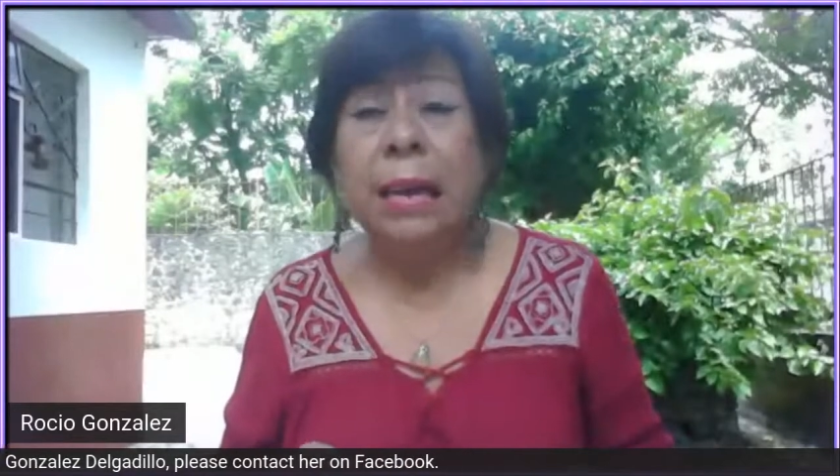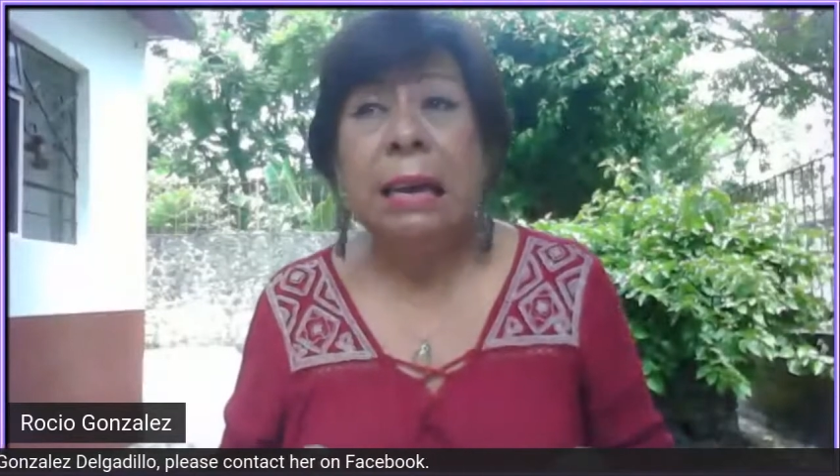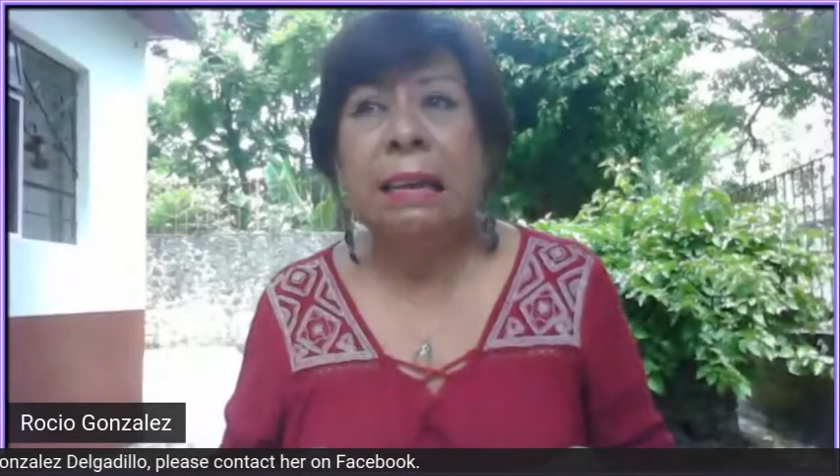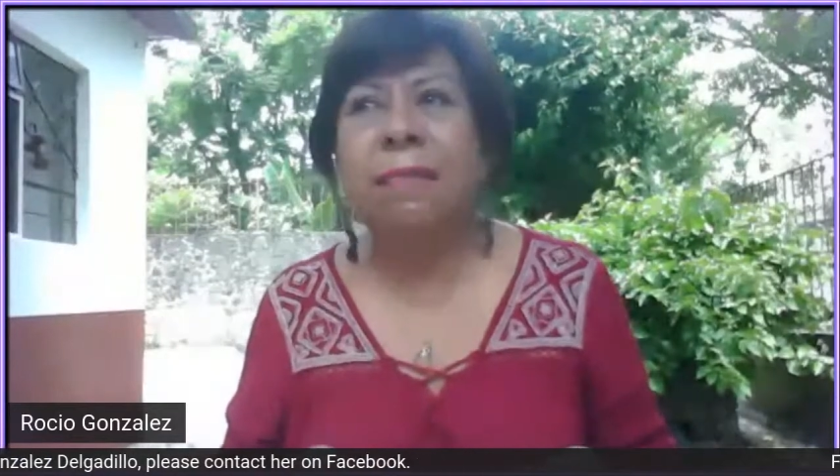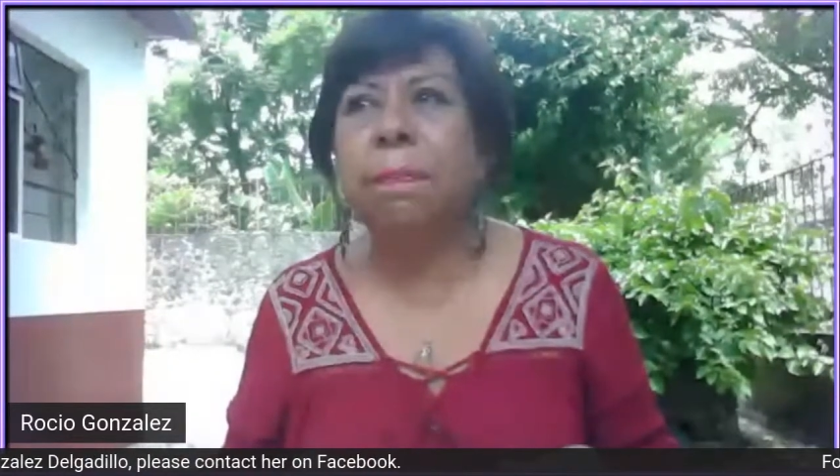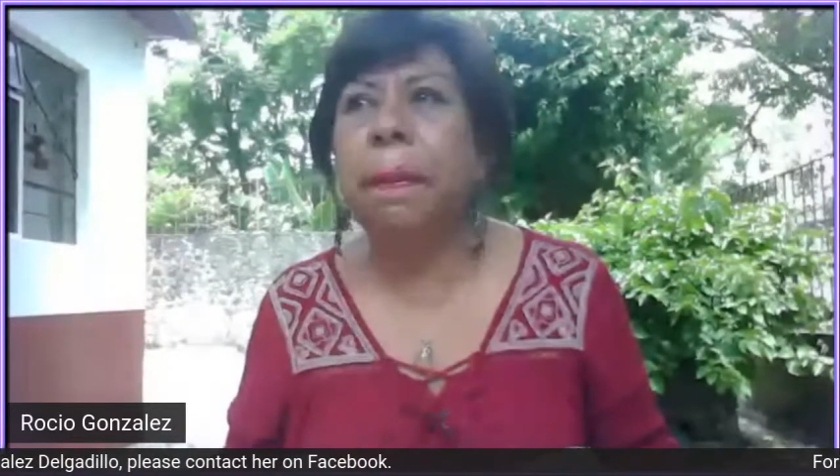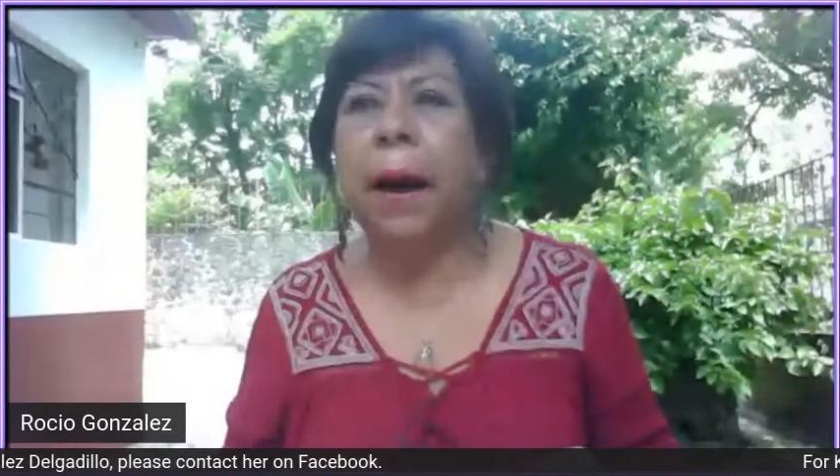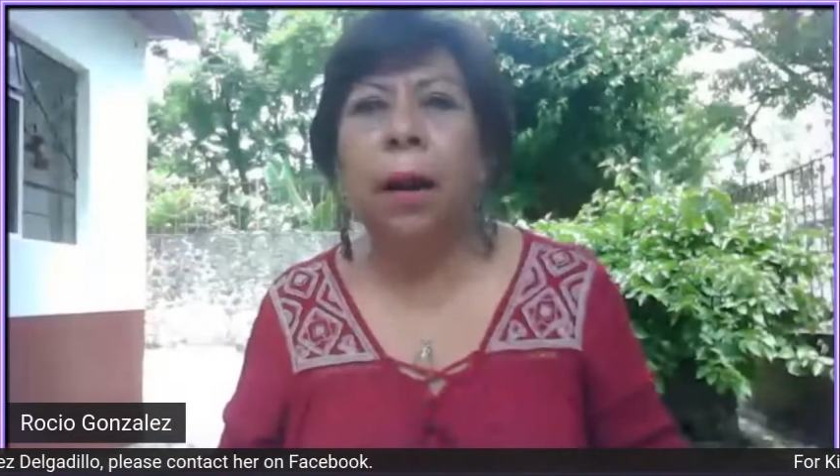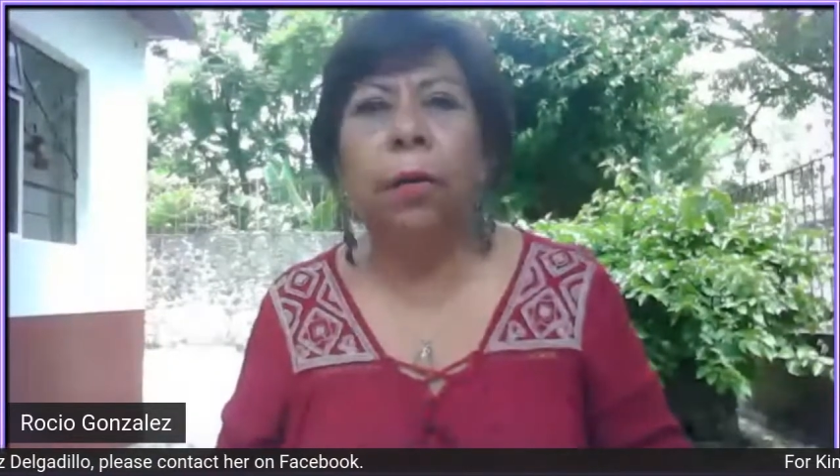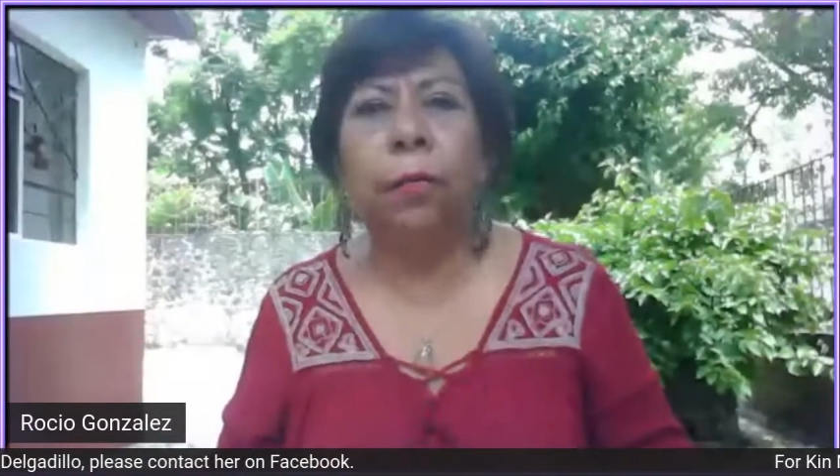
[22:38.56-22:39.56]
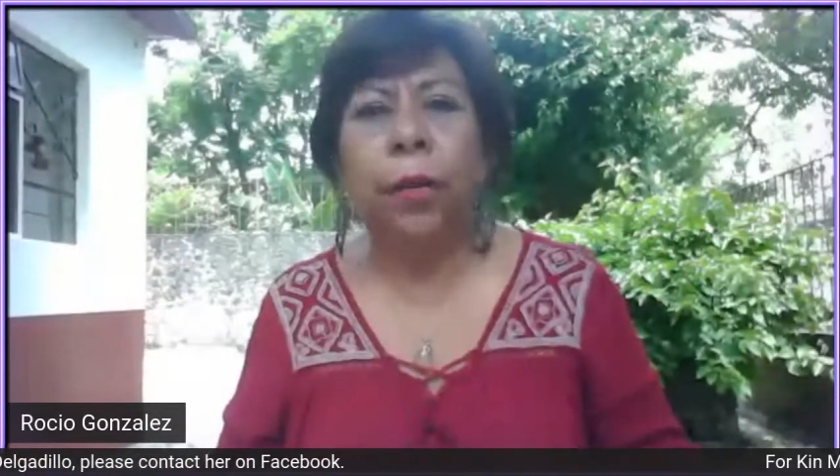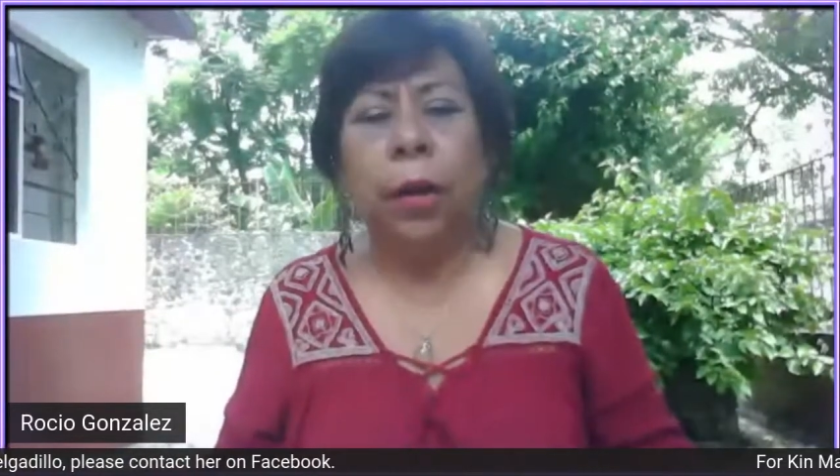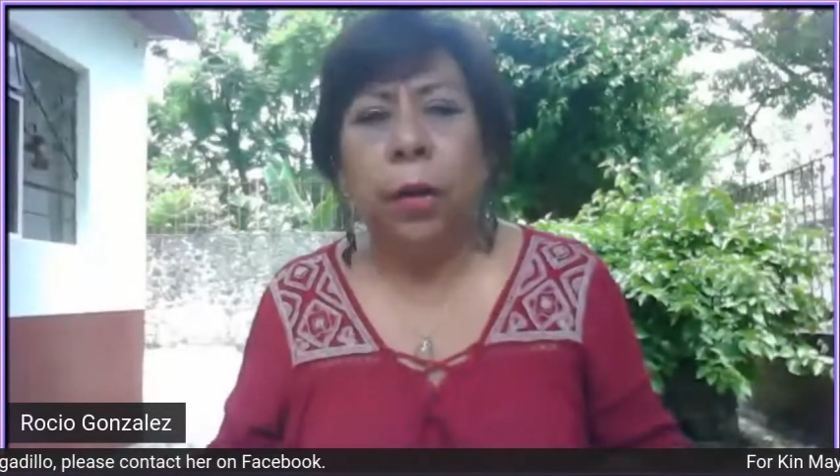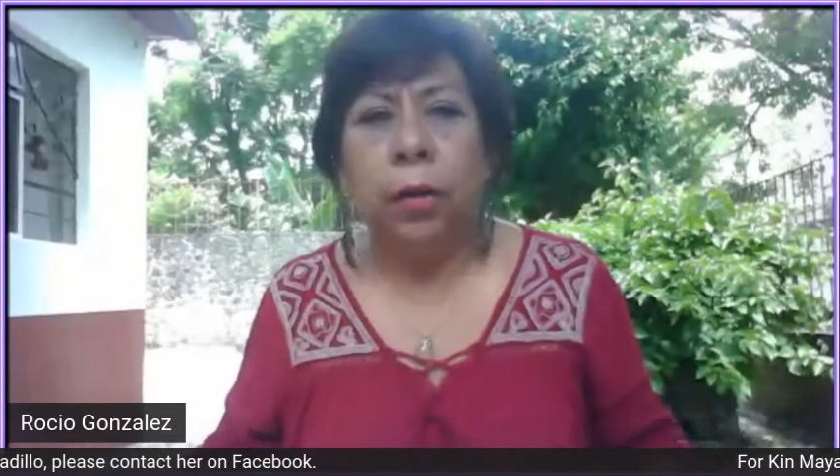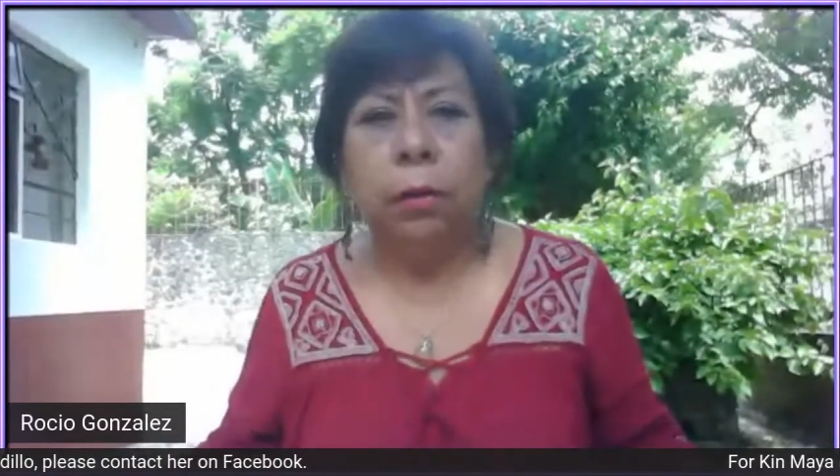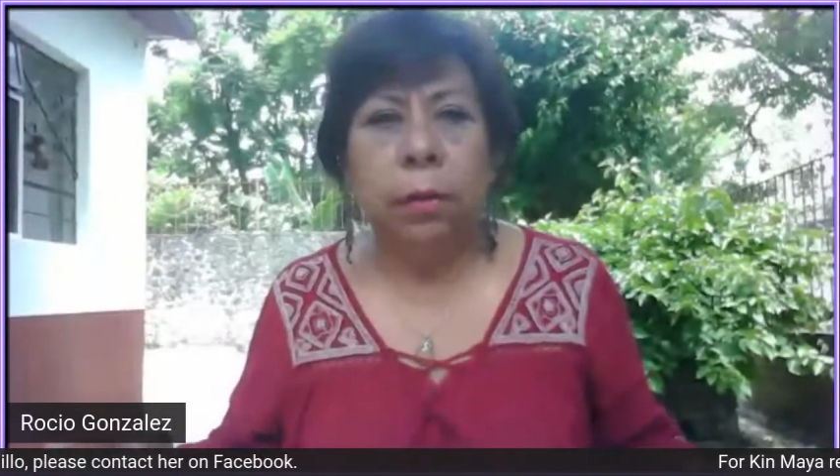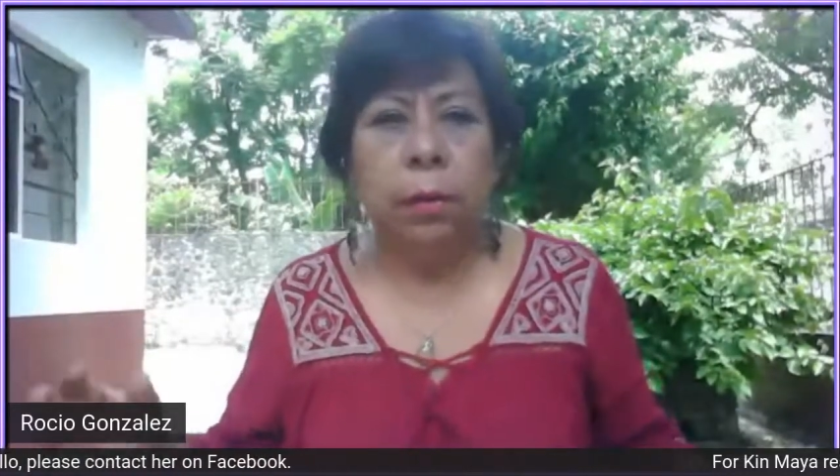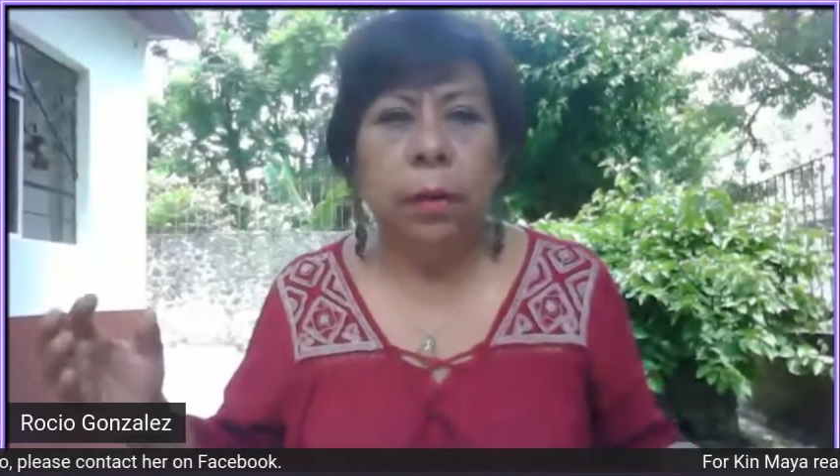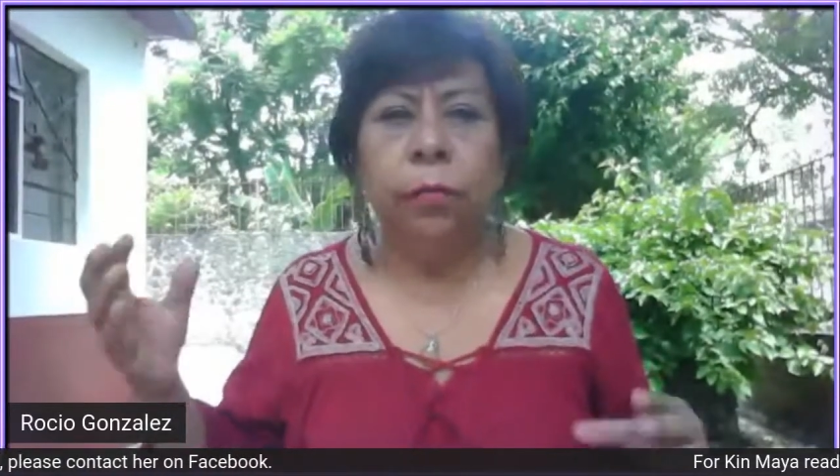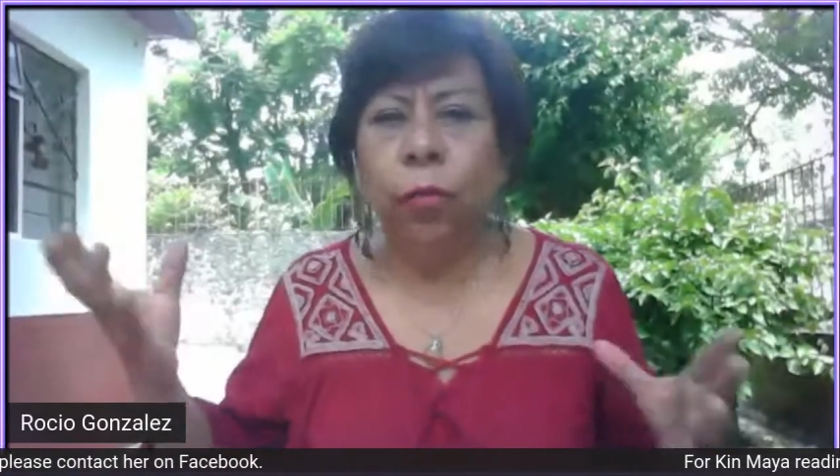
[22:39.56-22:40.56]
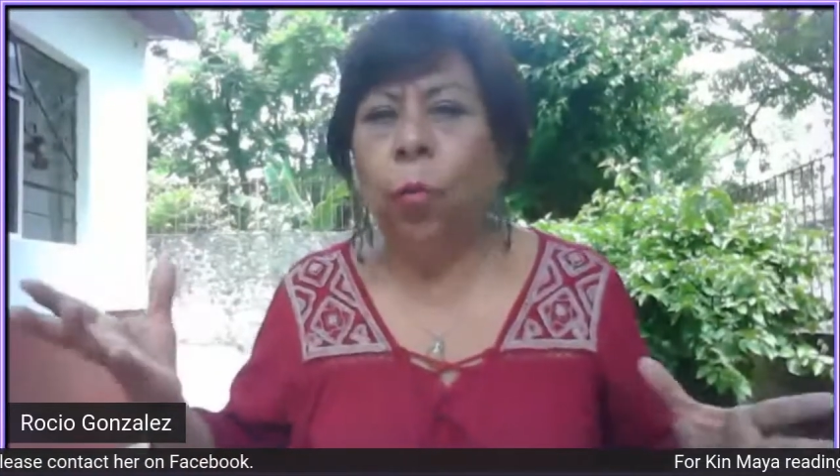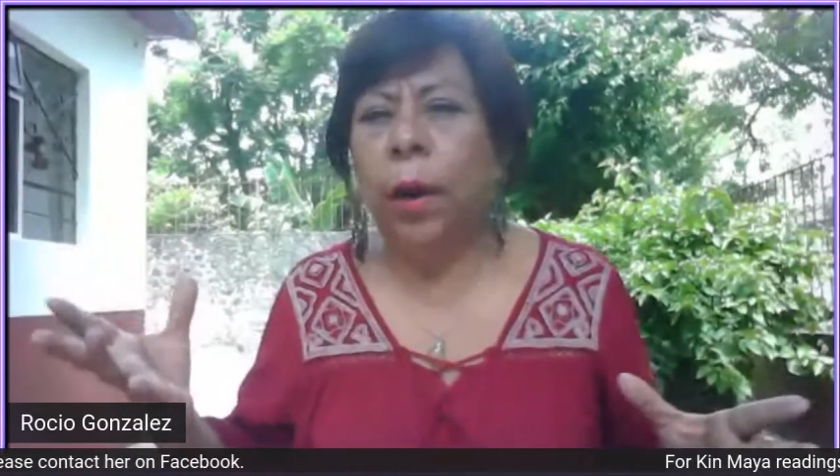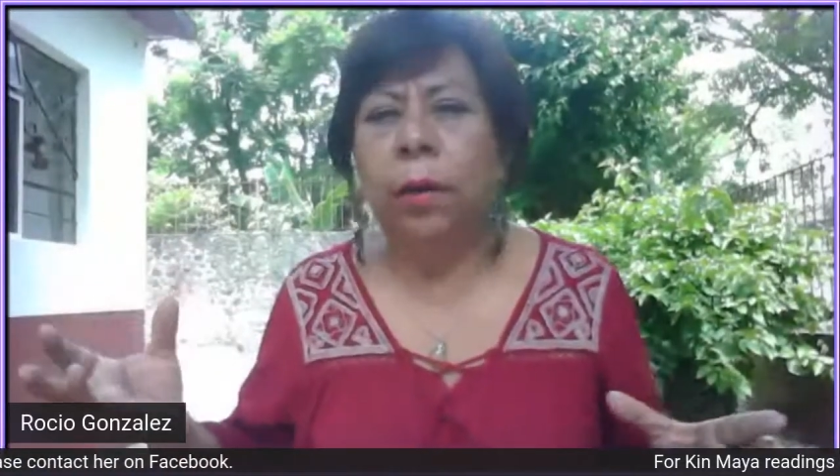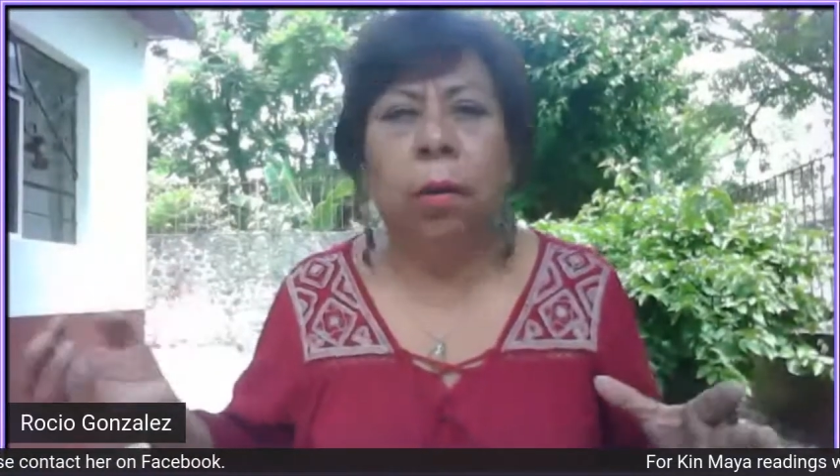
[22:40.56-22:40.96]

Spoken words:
It's part of, if you want,